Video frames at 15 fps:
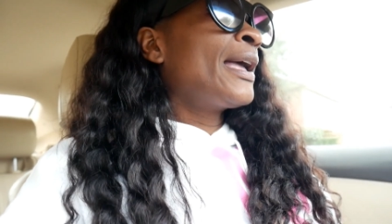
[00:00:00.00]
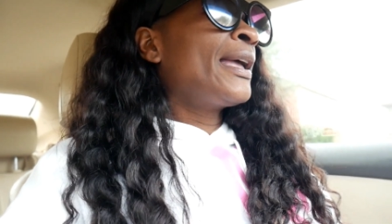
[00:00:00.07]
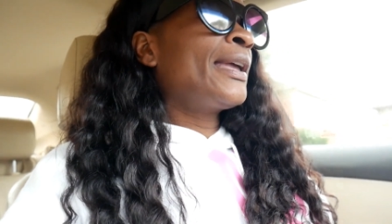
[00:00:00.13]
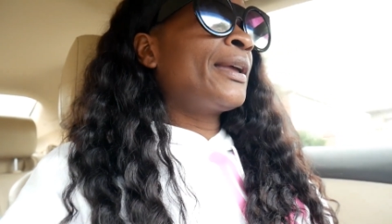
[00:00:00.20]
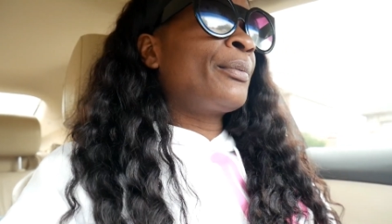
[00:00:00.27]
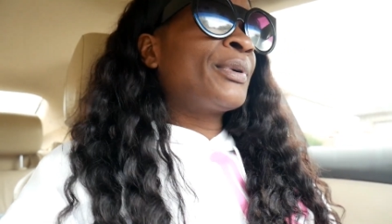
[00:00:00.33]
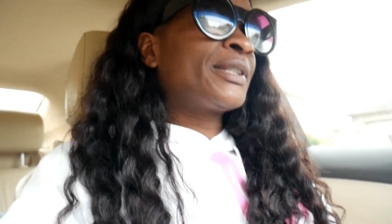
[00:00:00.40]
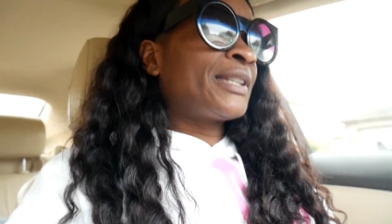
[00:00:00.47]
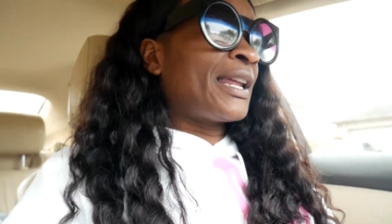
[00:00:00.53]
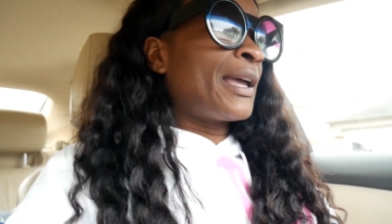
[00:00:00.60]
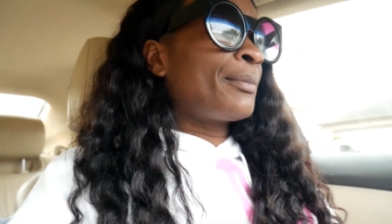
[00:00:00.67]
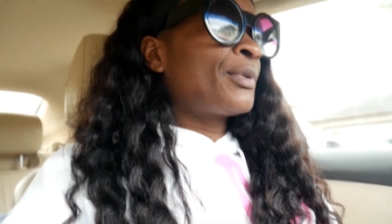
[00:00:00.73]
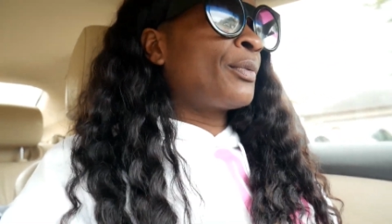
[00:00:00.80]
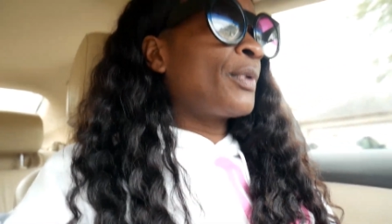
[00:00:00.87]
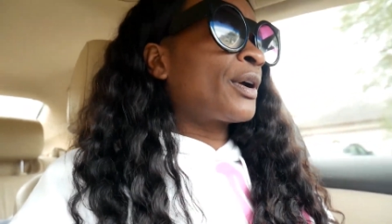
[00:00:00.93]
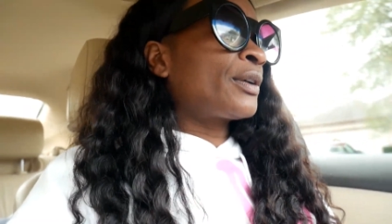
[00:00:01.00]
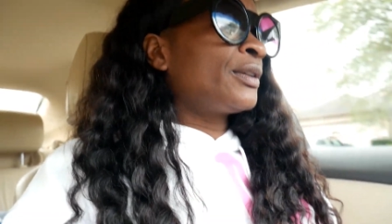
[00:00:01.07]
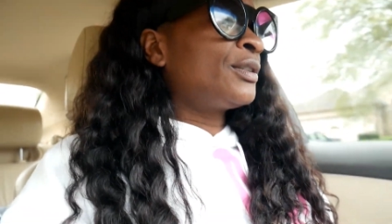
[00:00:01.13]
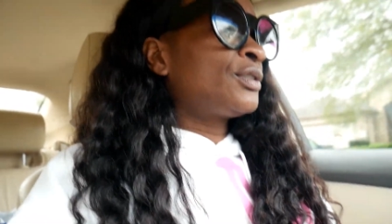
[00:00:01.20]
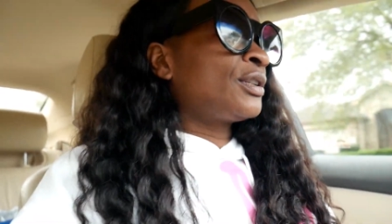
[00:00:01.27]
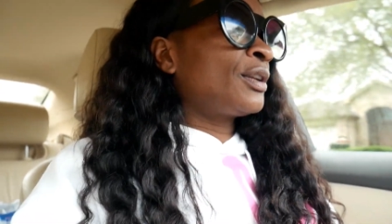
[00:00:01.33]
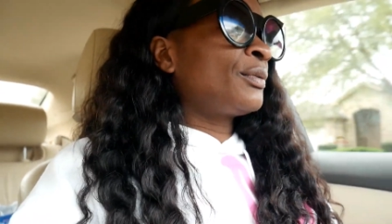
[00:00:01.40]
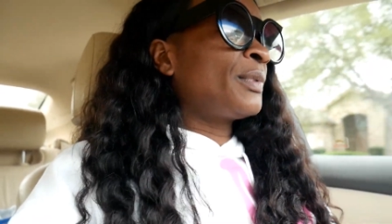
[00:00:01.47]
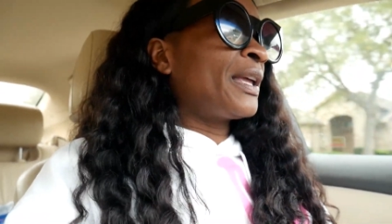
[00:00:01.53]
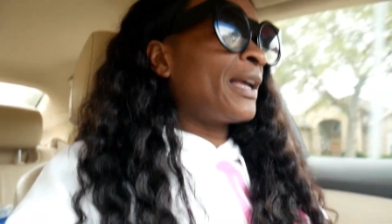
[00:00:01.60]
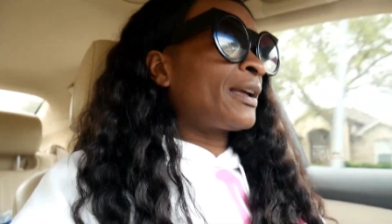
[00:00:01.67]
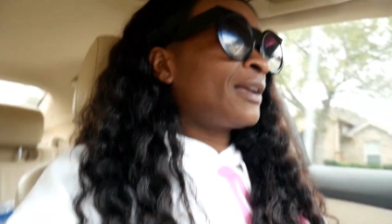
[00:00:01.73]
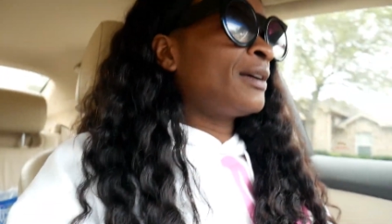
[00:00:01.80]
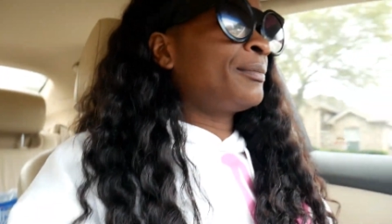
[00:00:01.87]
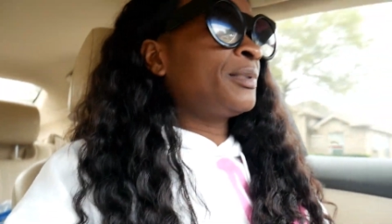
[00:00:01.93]
he wasn't able to work on his channel. We
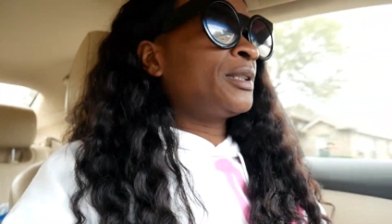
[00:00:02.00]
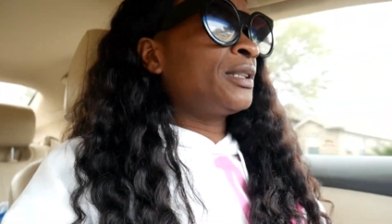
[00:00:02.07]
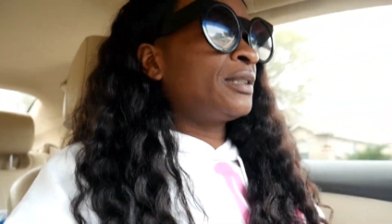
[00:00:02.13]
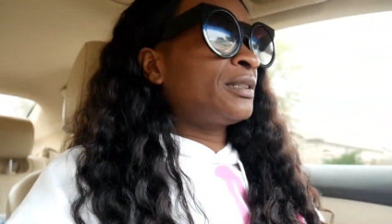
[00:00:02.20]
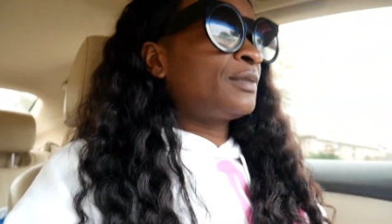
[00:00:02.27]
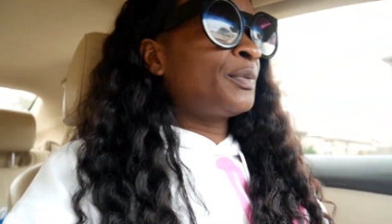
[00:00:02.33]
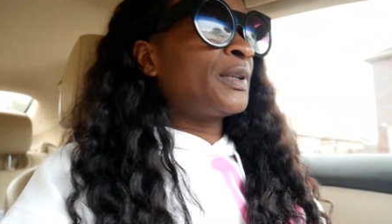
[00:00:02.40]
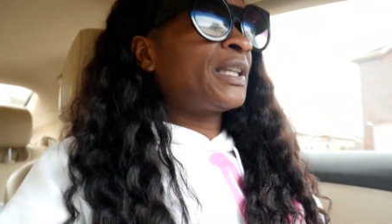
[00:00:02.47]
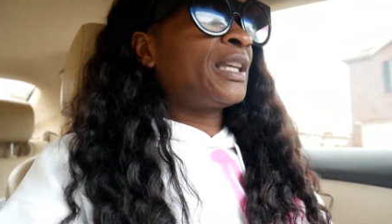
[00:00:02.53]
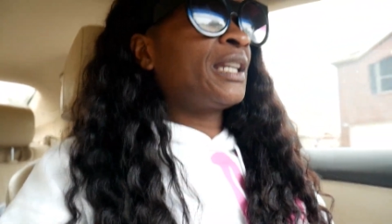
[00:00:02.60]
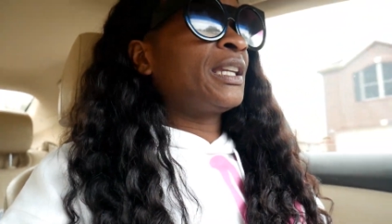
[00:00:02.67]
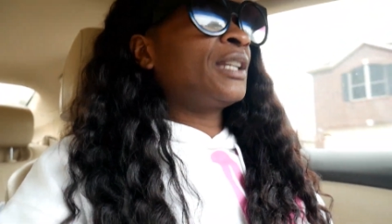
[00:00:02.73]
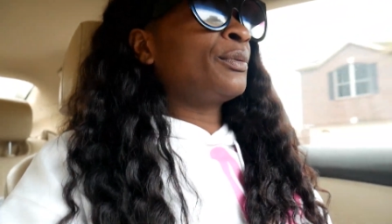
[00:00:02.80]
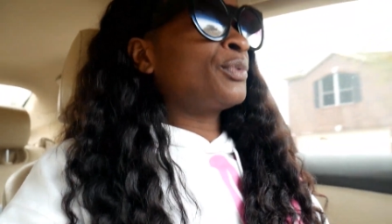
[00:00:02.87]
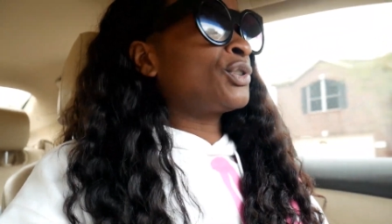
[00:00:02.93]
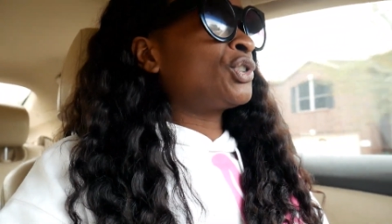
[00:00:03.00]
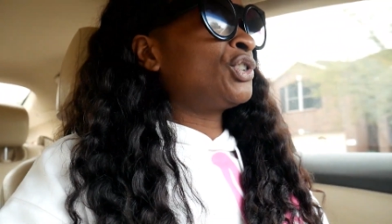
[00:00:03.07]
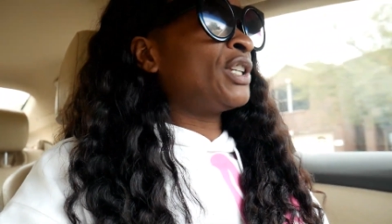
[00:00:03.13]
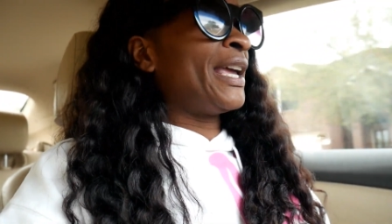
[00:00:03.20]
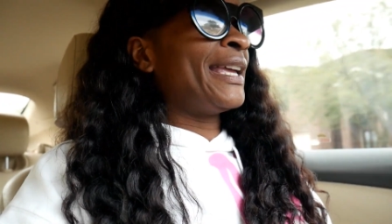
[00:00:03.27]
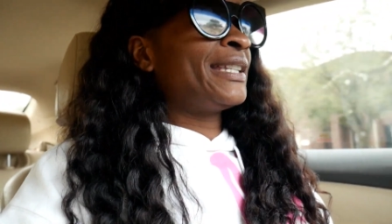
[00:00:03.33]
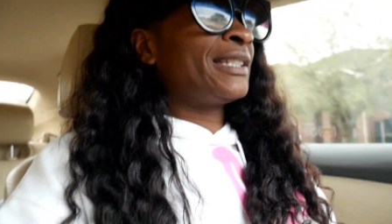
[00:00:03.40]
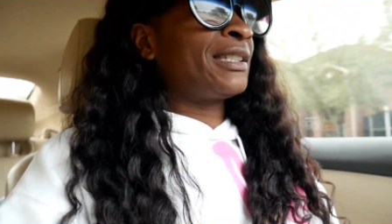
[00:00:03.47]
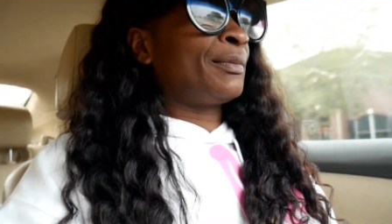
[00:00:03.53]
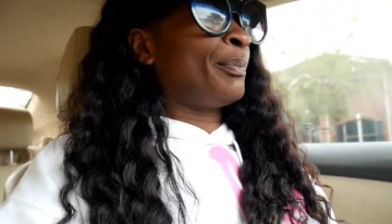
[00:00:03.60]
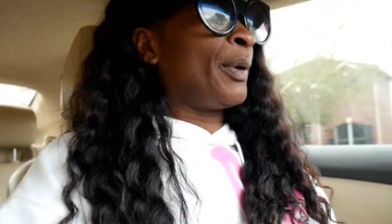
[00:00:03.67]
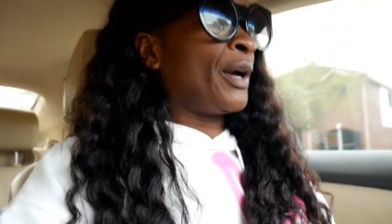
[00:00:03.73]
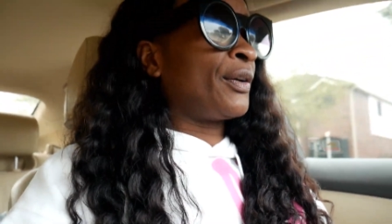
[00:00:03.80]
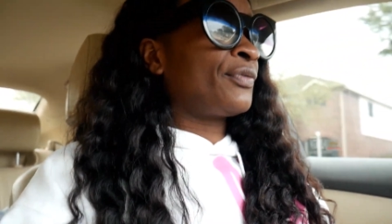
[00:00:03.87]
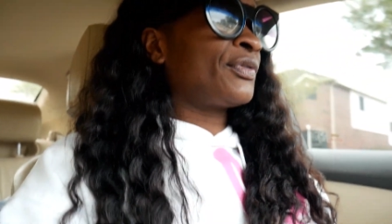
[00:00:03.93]
had company this weekend. It was Jaden's
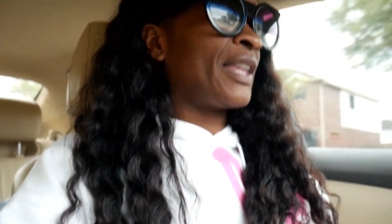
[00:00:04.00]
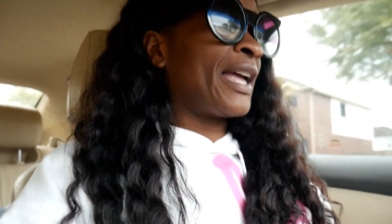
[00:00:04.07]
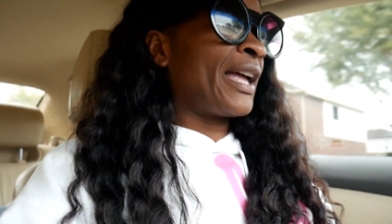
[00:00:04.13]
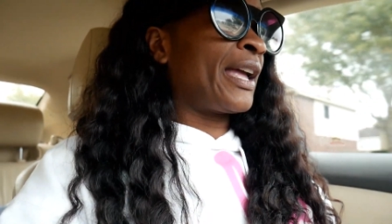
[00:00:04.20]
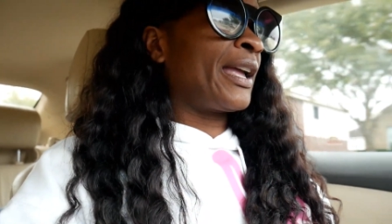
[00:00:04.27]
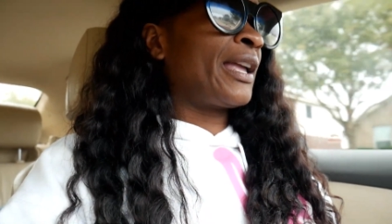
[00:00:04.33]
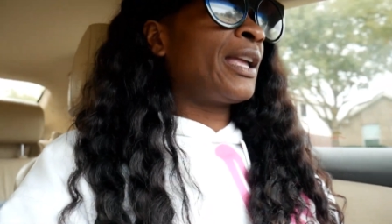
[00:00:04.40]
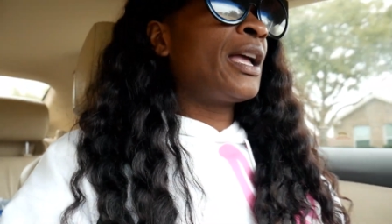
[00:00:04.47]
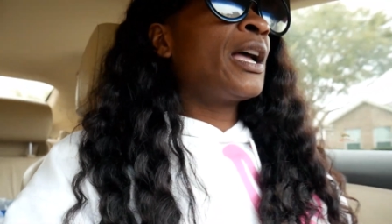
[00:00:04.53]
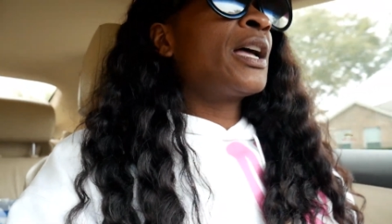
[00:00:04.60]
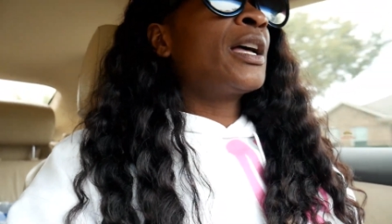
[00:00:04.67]
birthday,